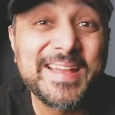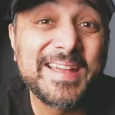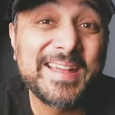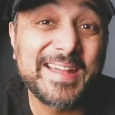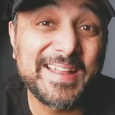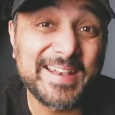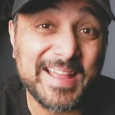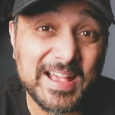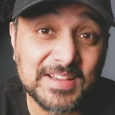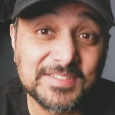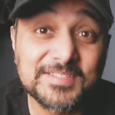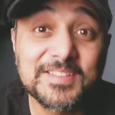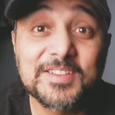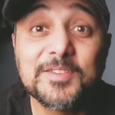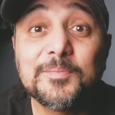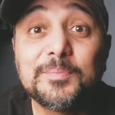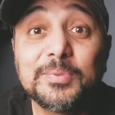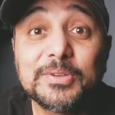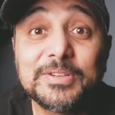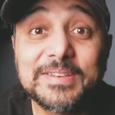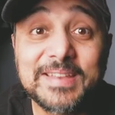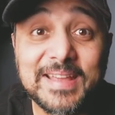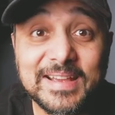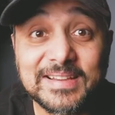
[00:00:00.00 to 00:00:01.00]
And as the
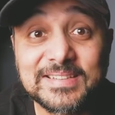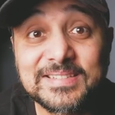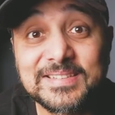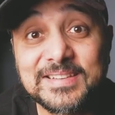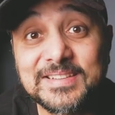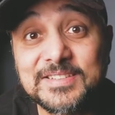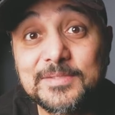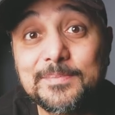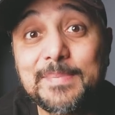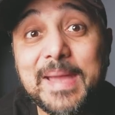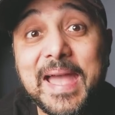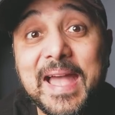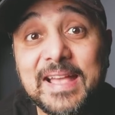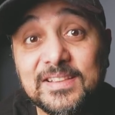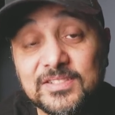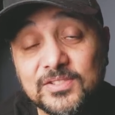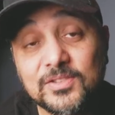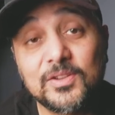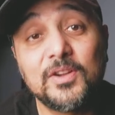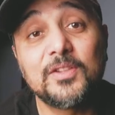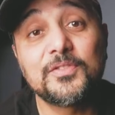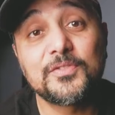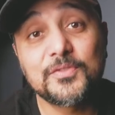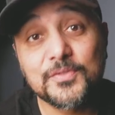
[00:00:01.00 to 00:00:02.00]
input text is passed
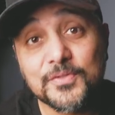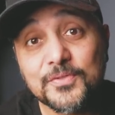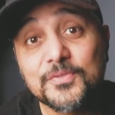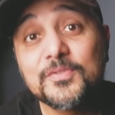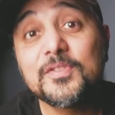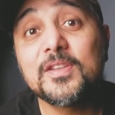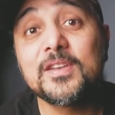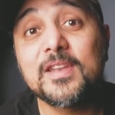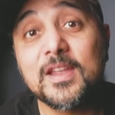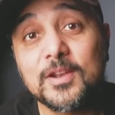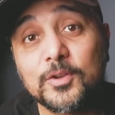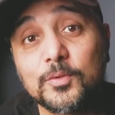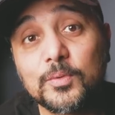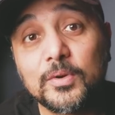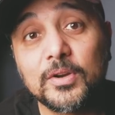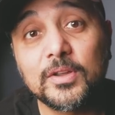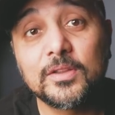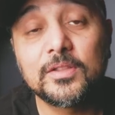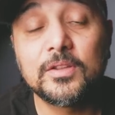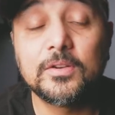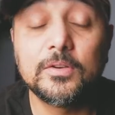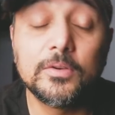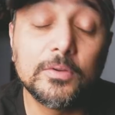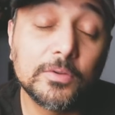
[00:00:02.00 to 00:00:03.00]
on through the
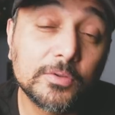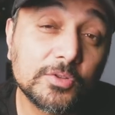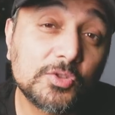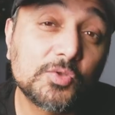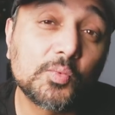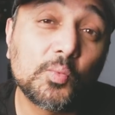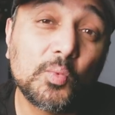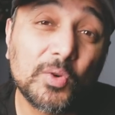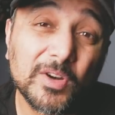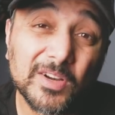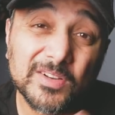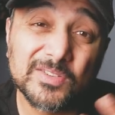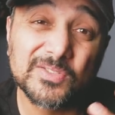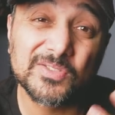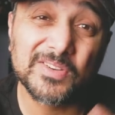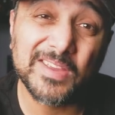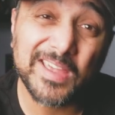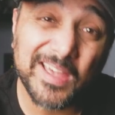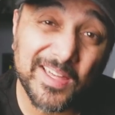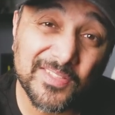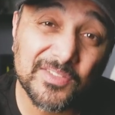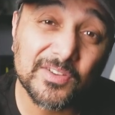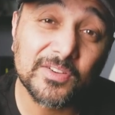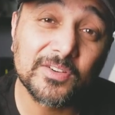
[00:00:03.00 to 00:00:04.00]
network, the nodes work
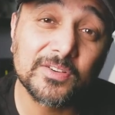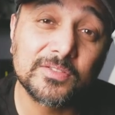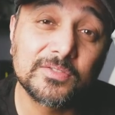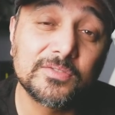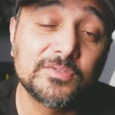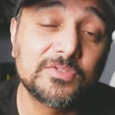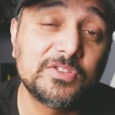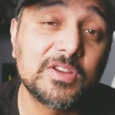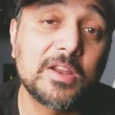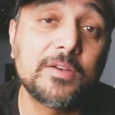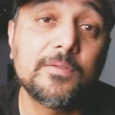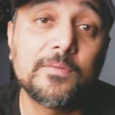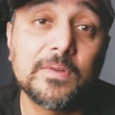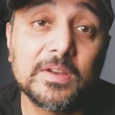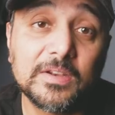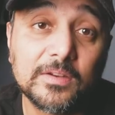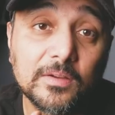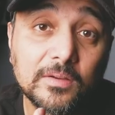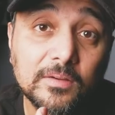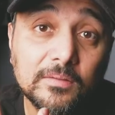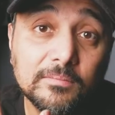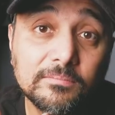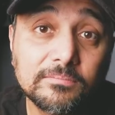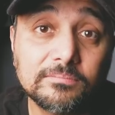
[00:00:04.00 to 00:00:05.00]
together to generate
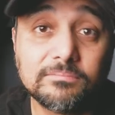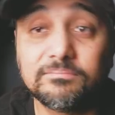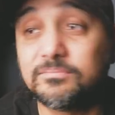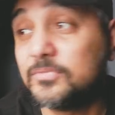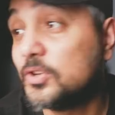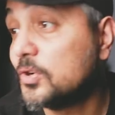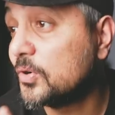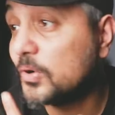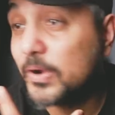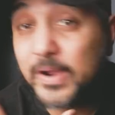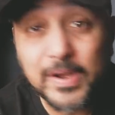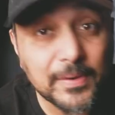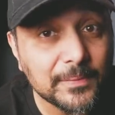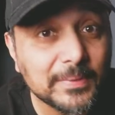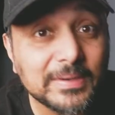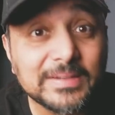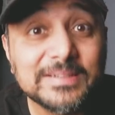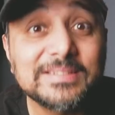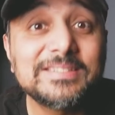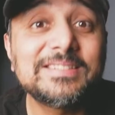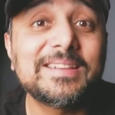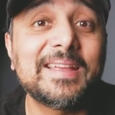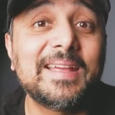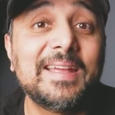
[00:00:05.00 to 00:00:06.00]
a
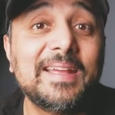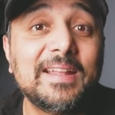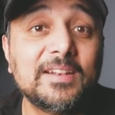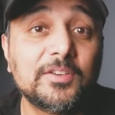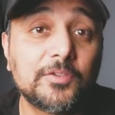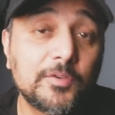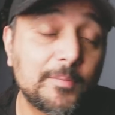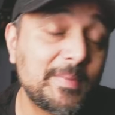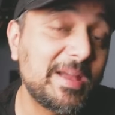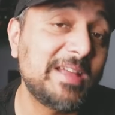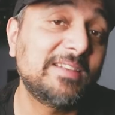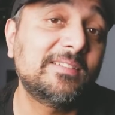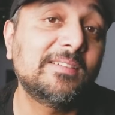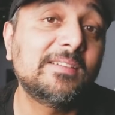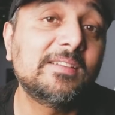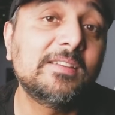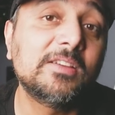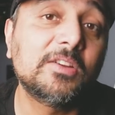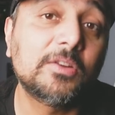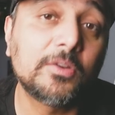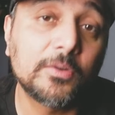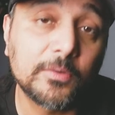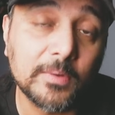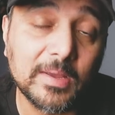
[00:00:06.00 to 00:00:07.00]
coherent and
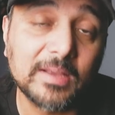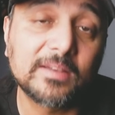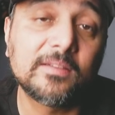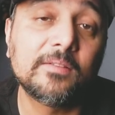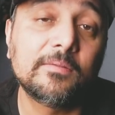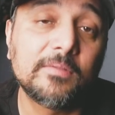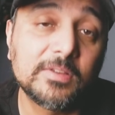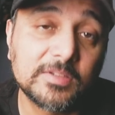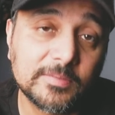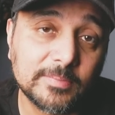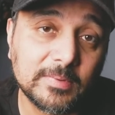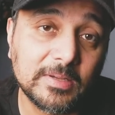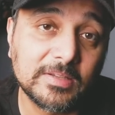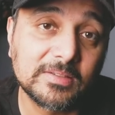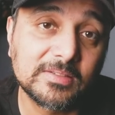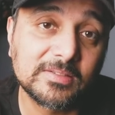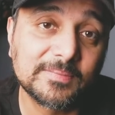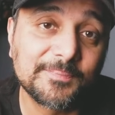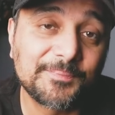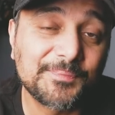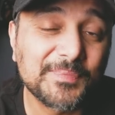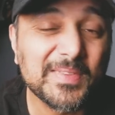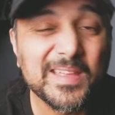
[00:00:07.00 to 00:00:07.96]
grammatically correct response.